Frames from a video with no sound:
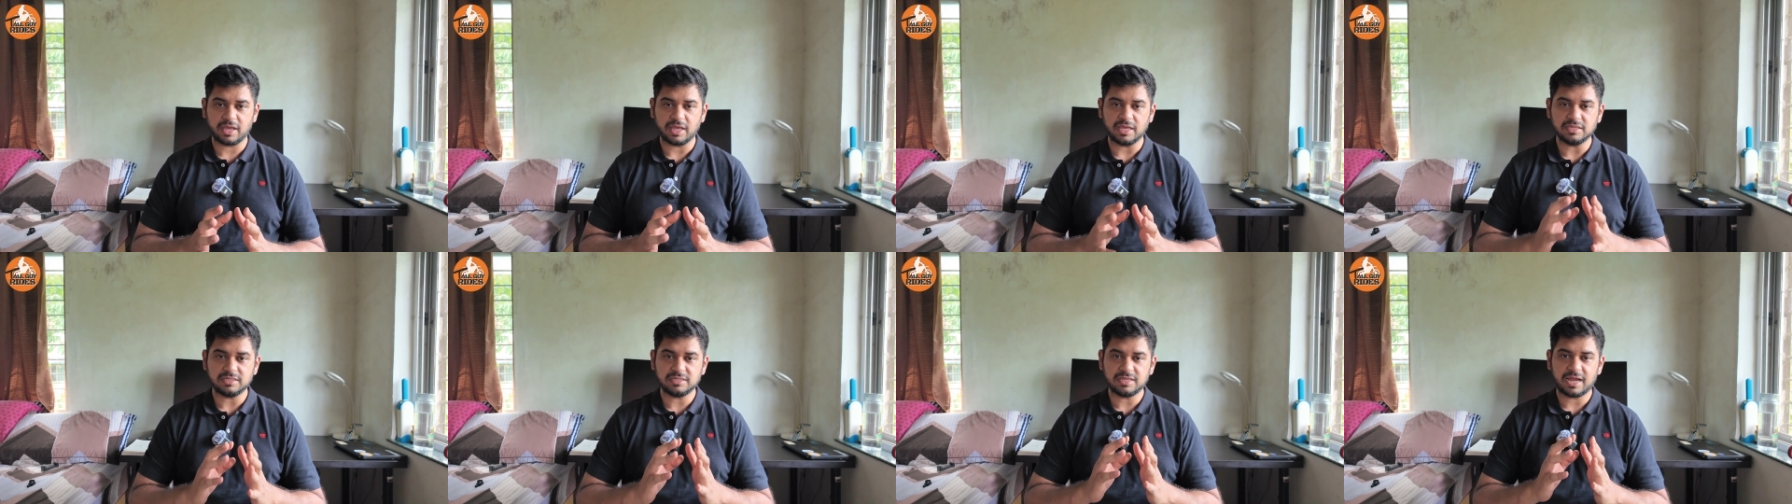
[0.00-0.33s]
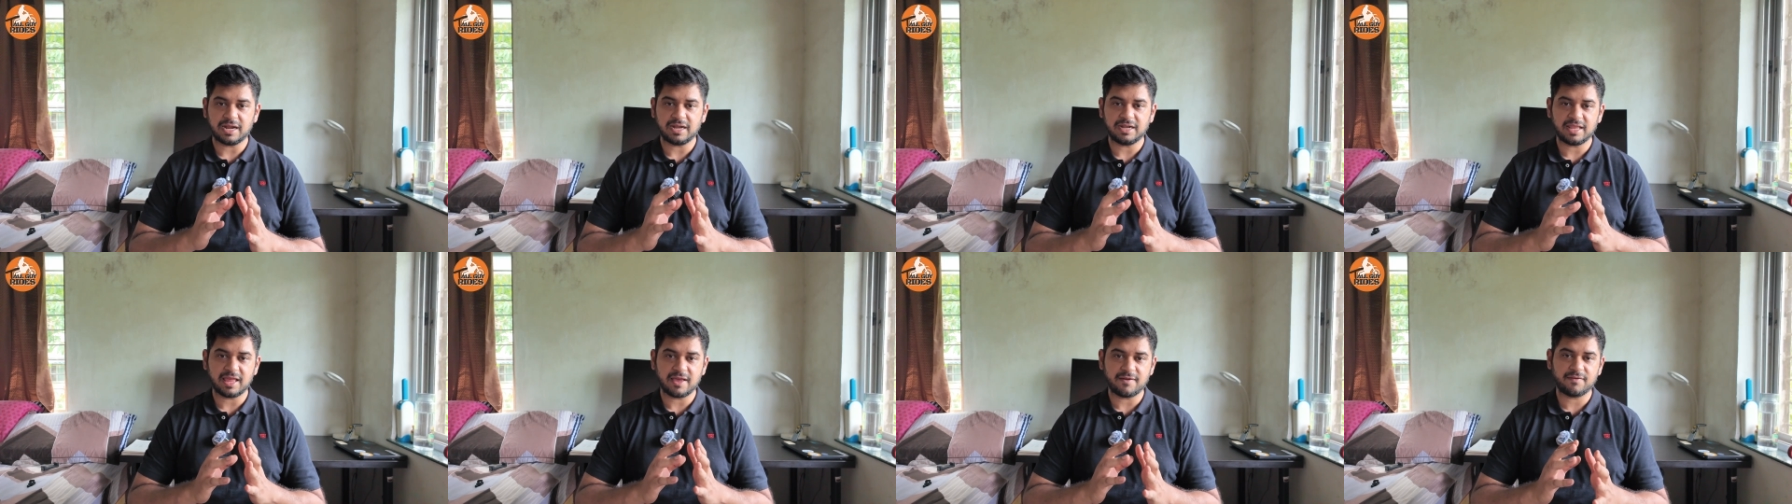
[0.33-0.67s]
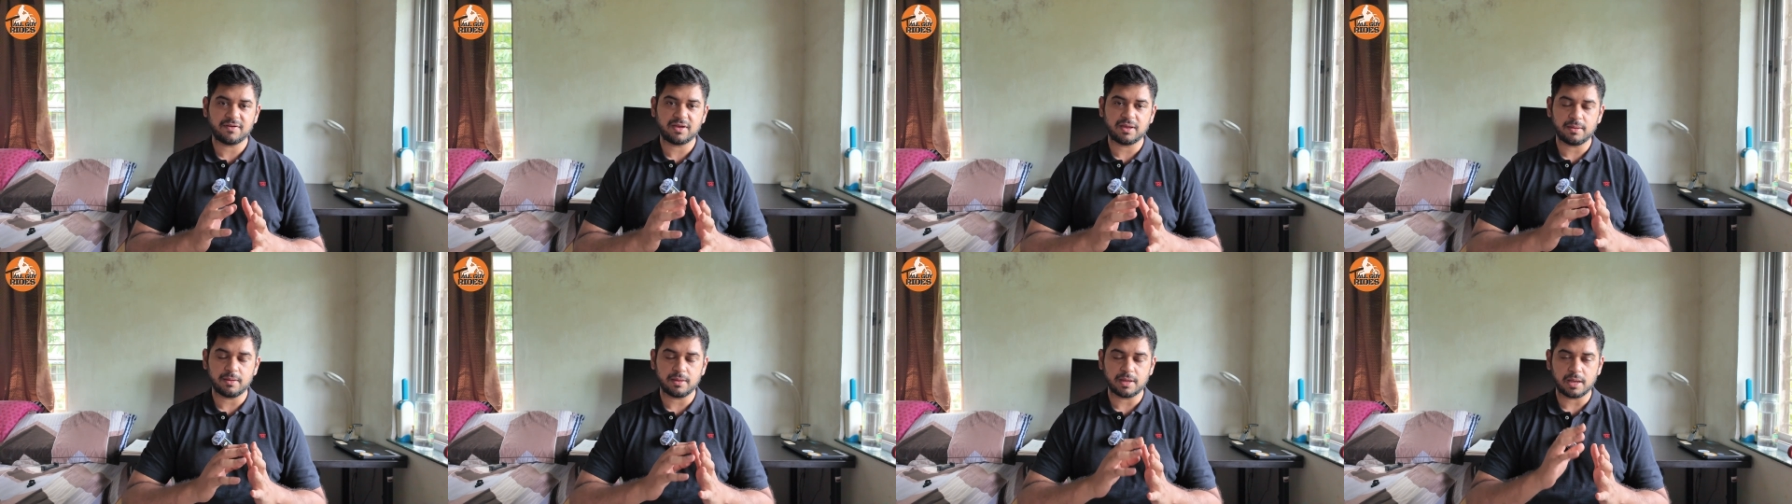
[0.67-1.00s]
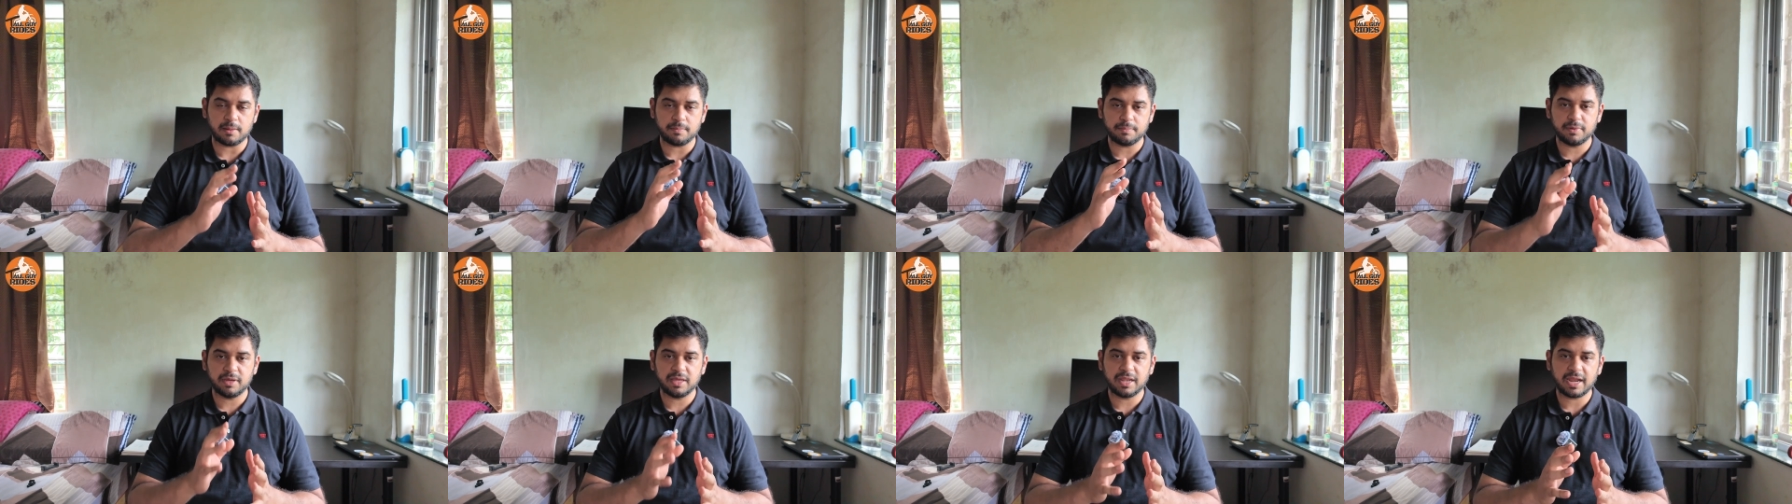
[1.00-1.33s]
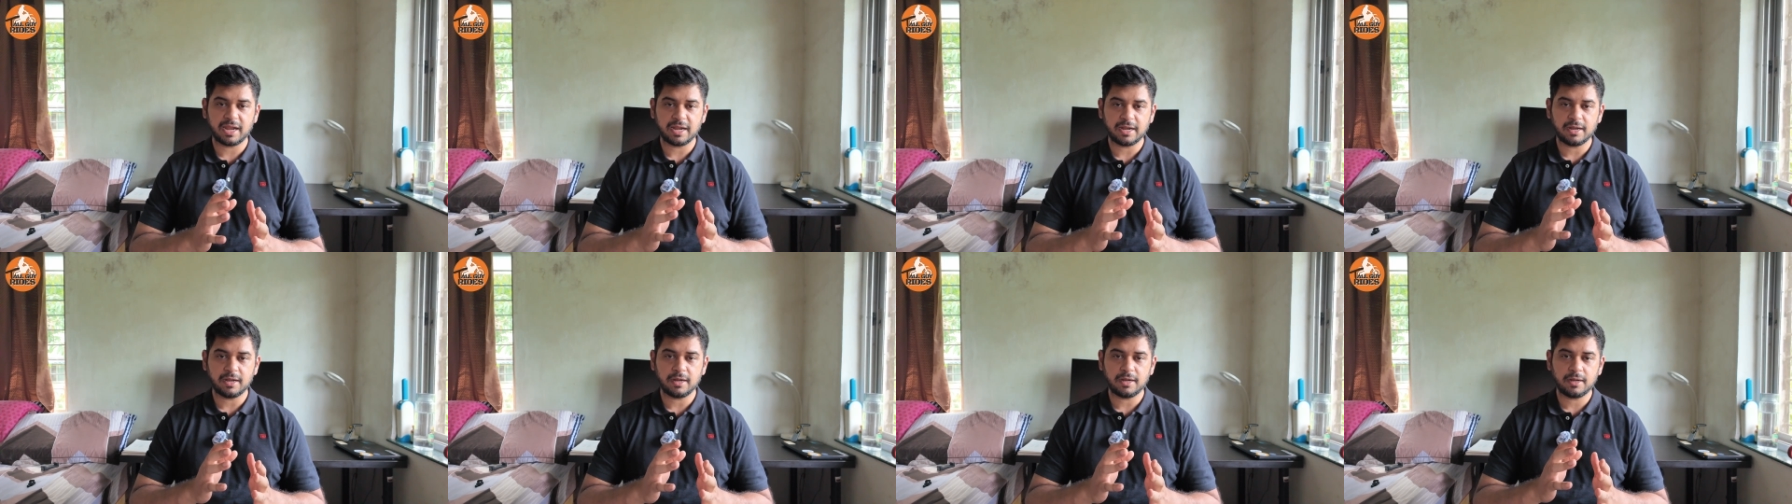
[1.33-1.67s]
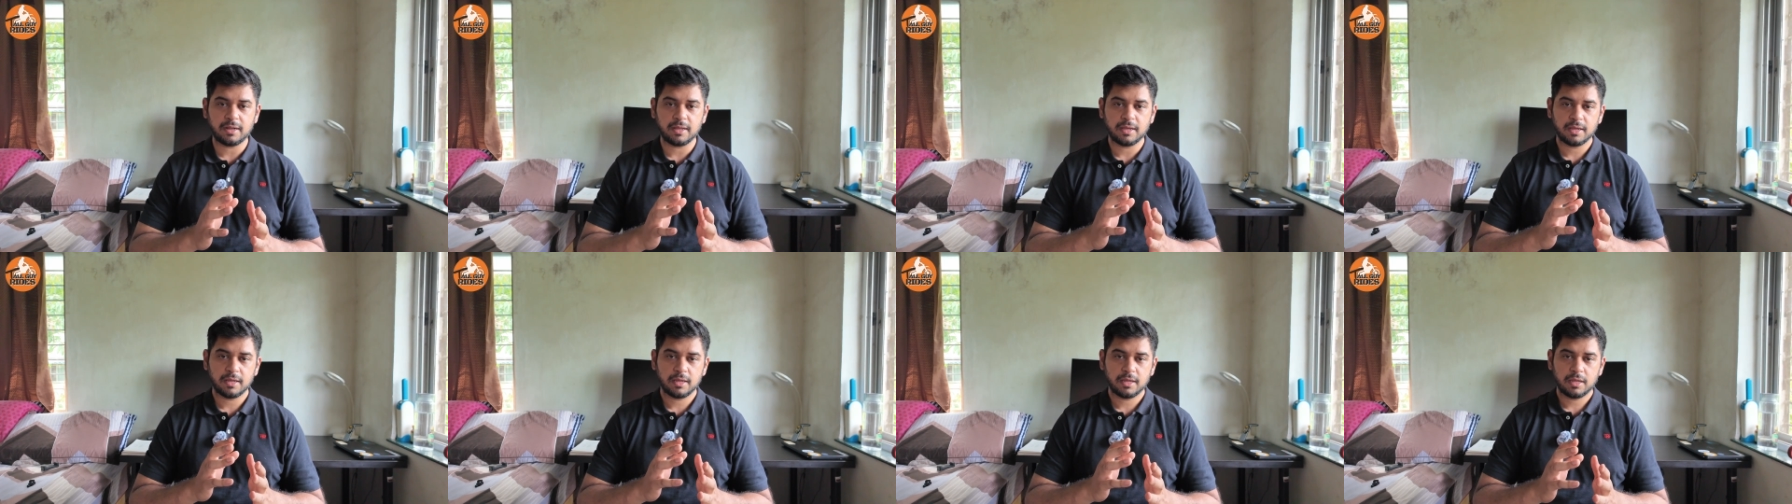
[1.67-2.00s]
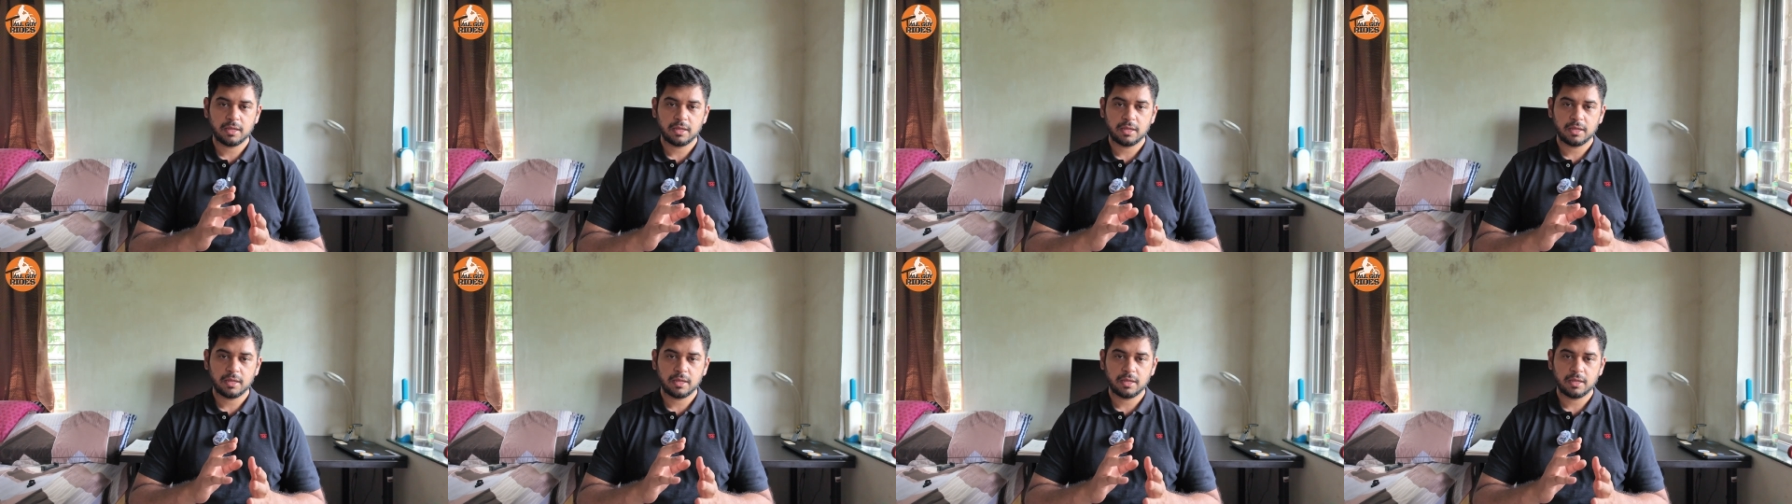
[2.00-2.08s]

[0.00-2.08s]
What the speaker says: is that they have upgraded,